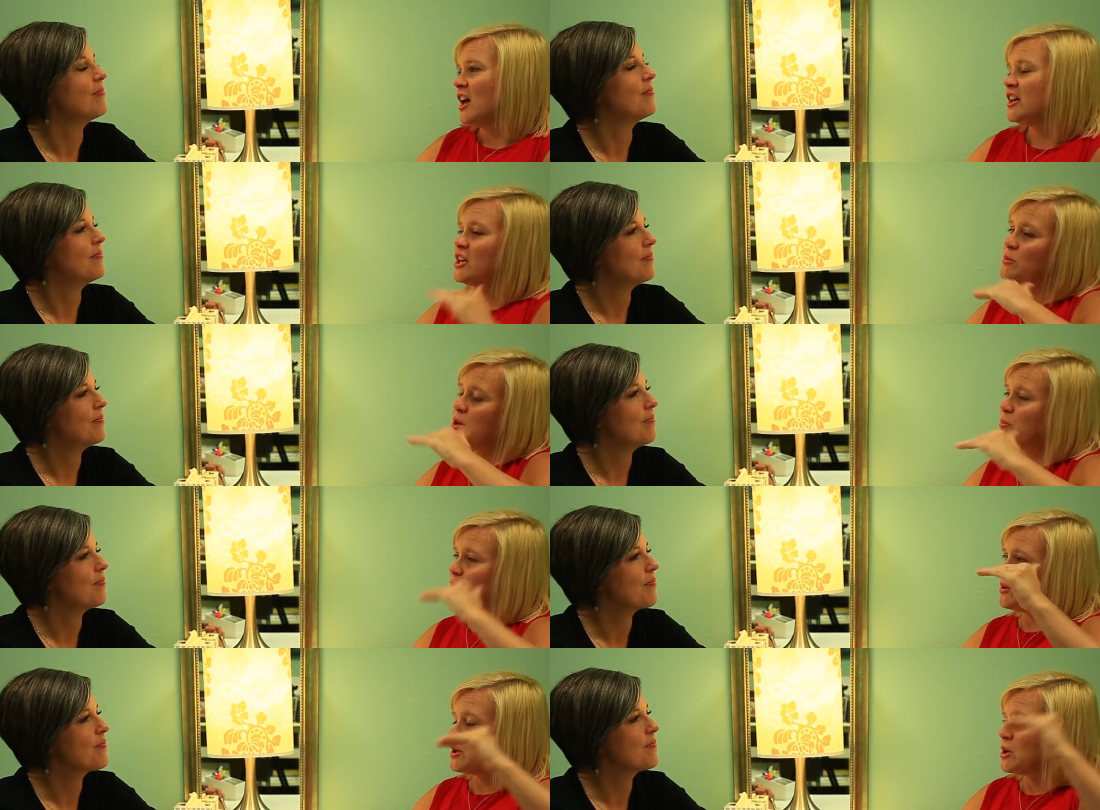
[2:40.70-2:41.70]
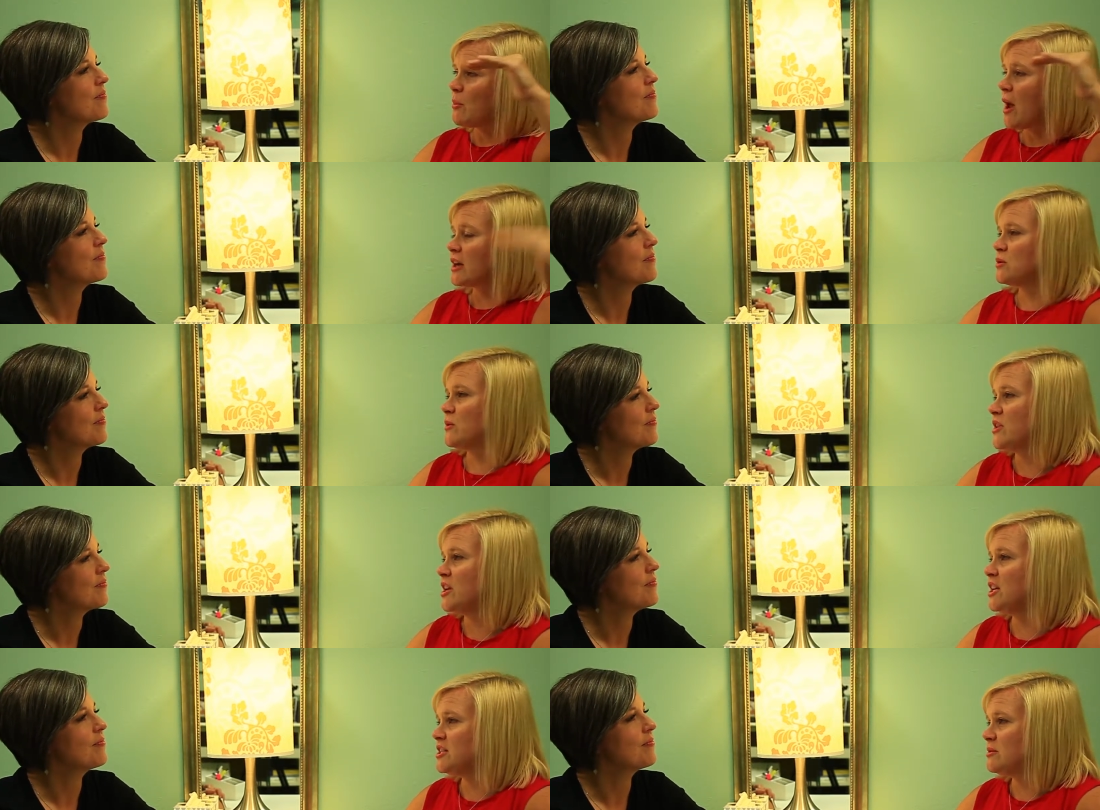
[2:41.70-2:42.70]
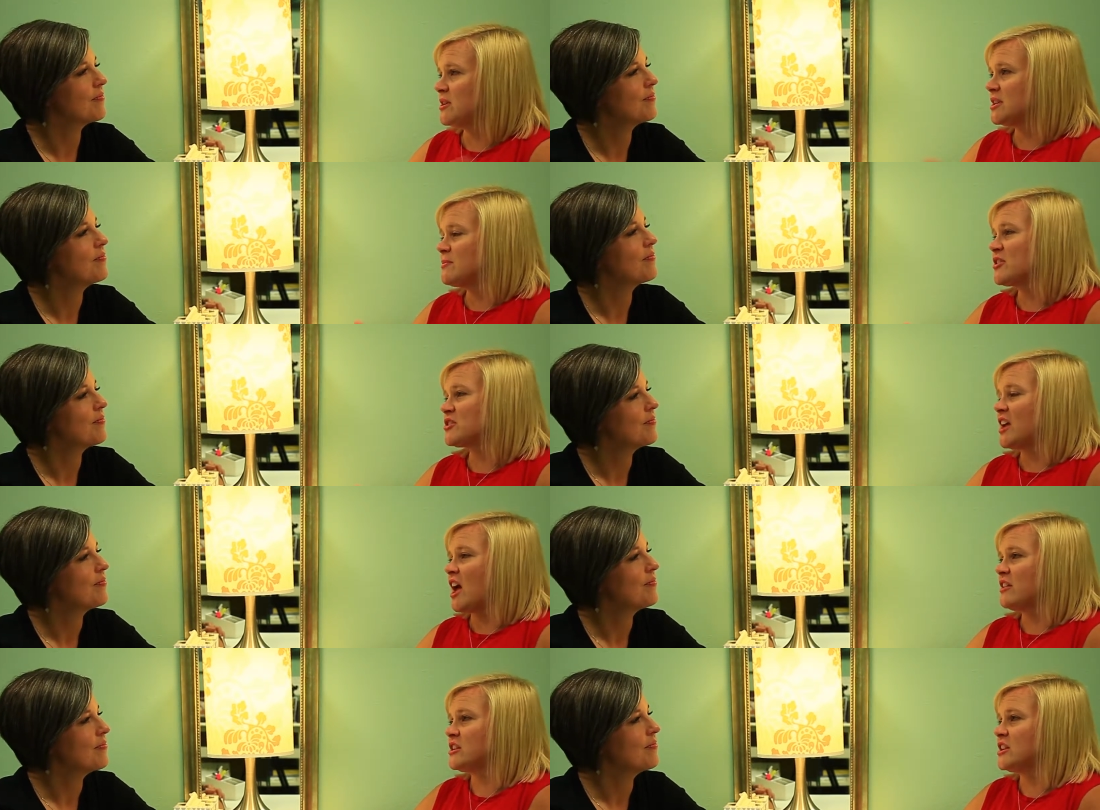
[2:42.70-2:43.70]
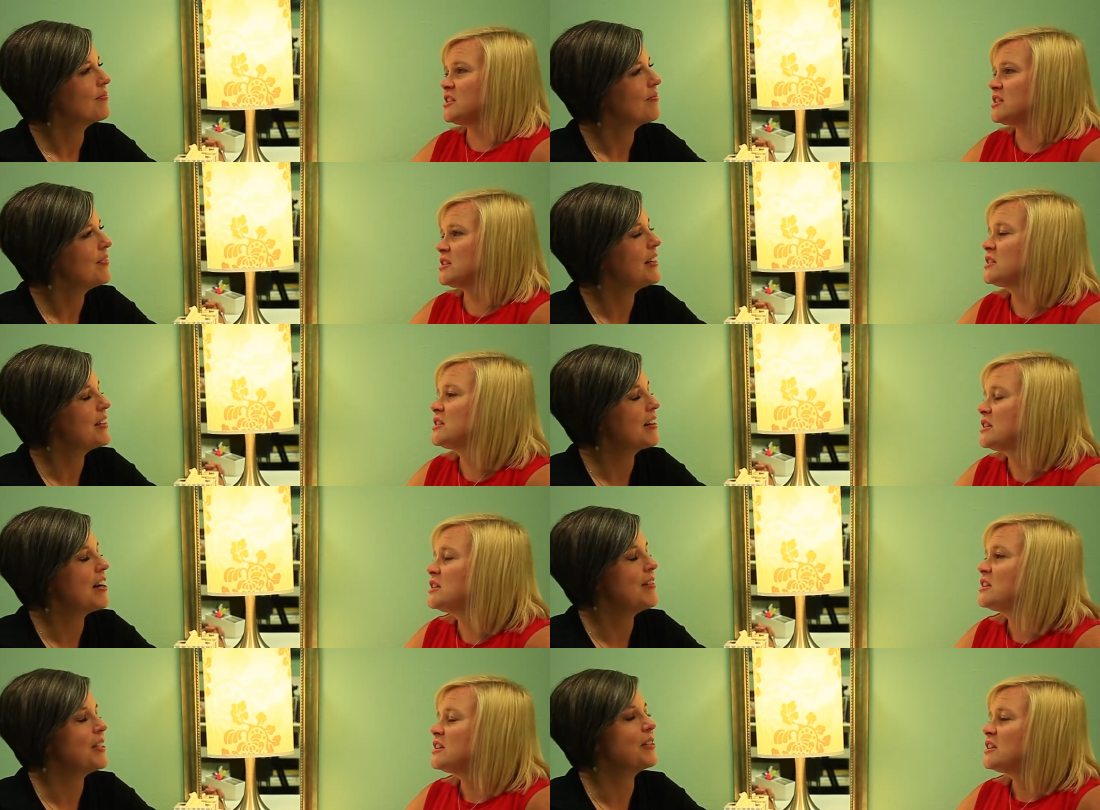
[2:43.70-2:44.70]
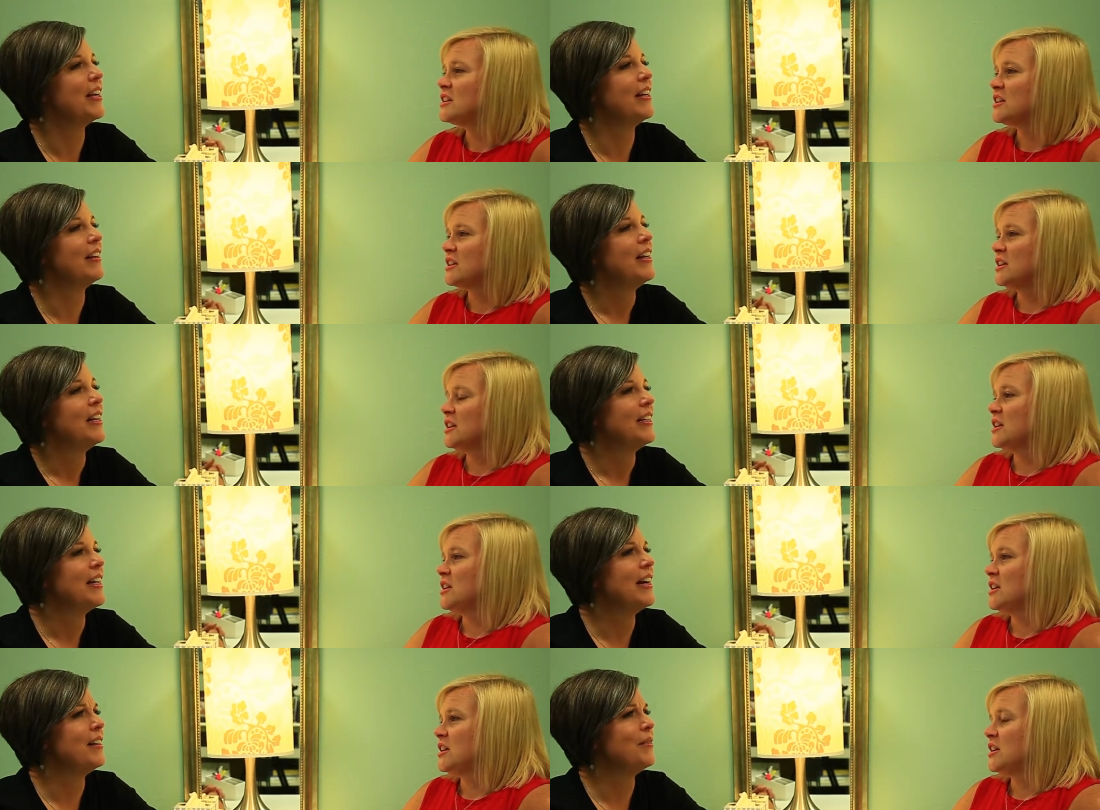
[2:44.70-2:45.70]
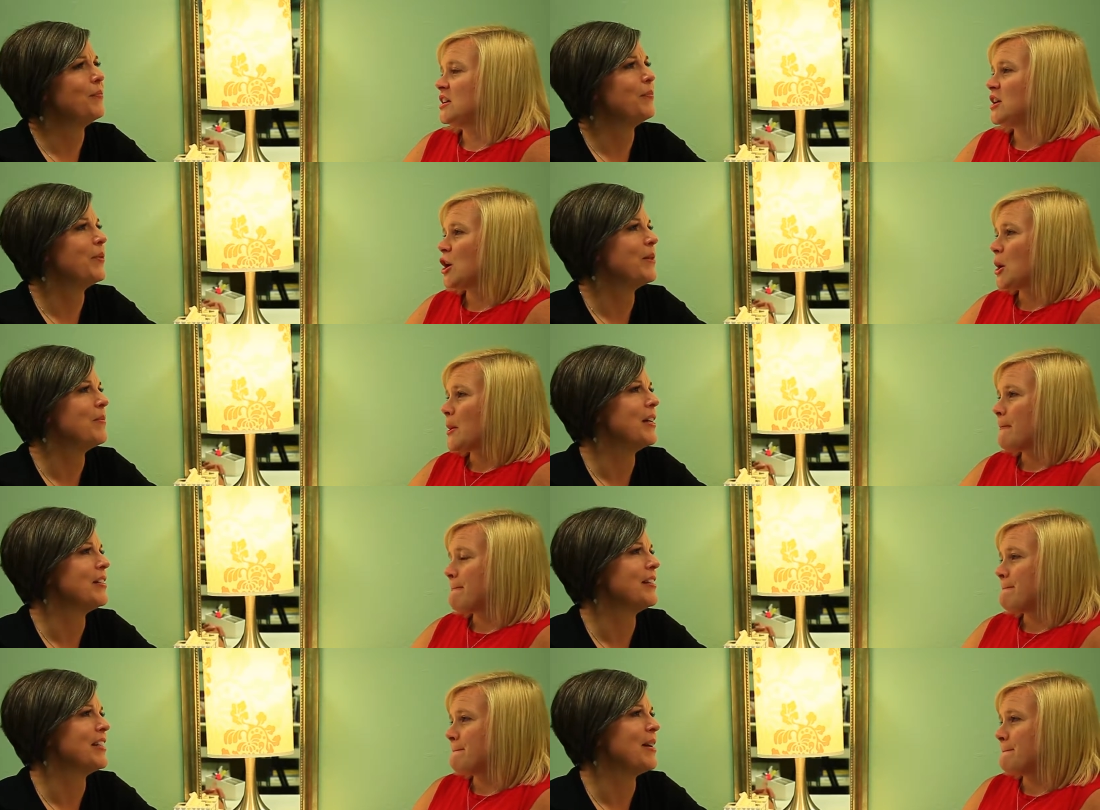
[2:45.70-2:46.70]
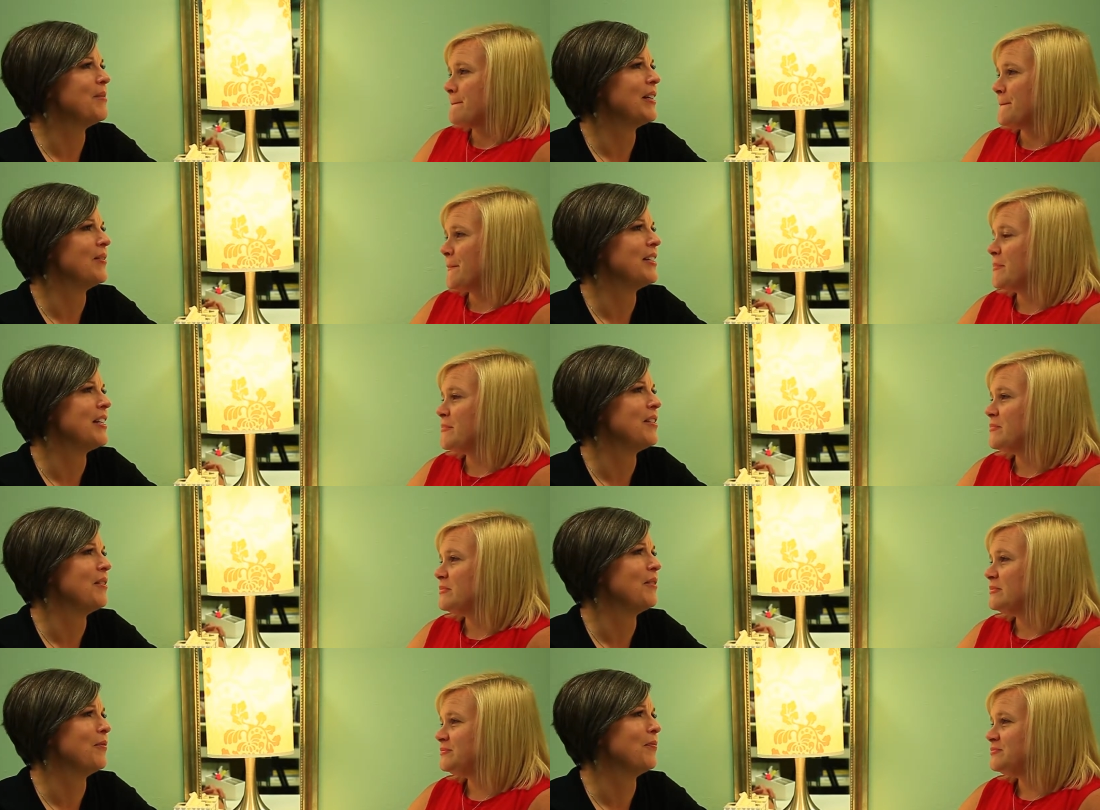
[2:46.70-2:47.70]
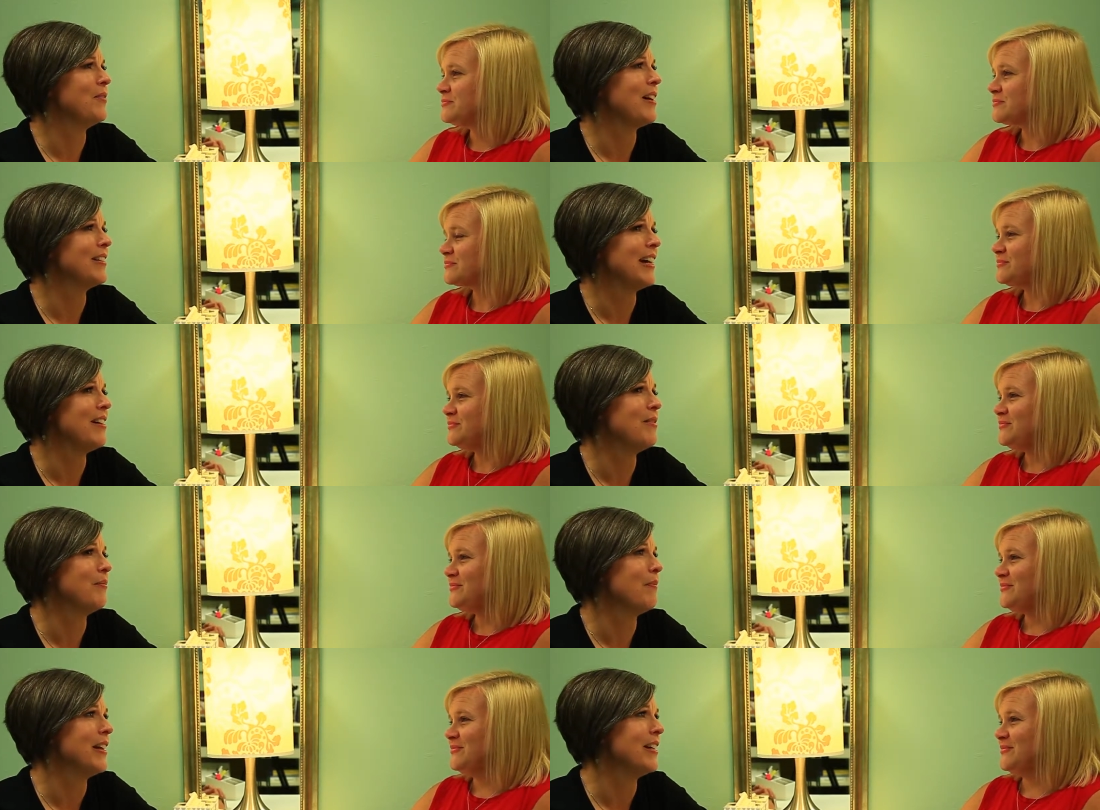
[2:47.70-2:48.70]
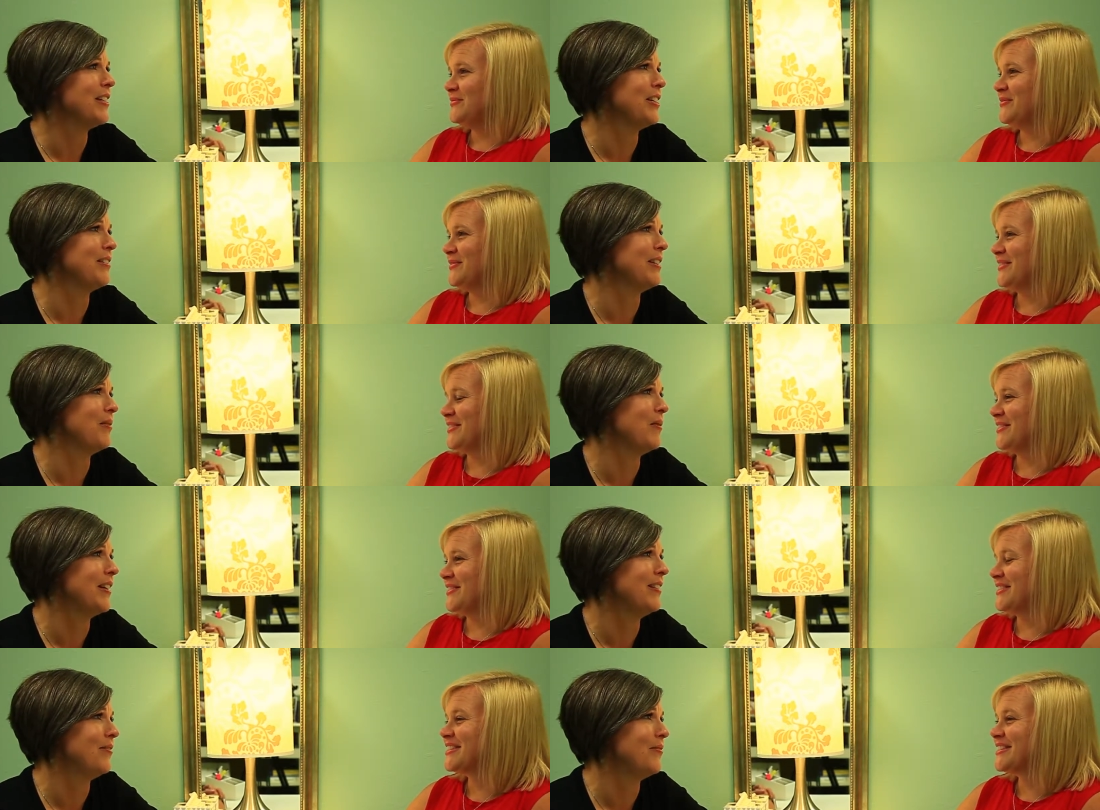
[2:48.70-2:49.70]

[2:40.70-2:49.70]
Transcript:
Speaker 1: and get people, you know, back to where they need to be, especially athletes.
Speaker 2: That's great. That's great. Yeah, pretty much the times that I've seen you, you've knocked out my issues in one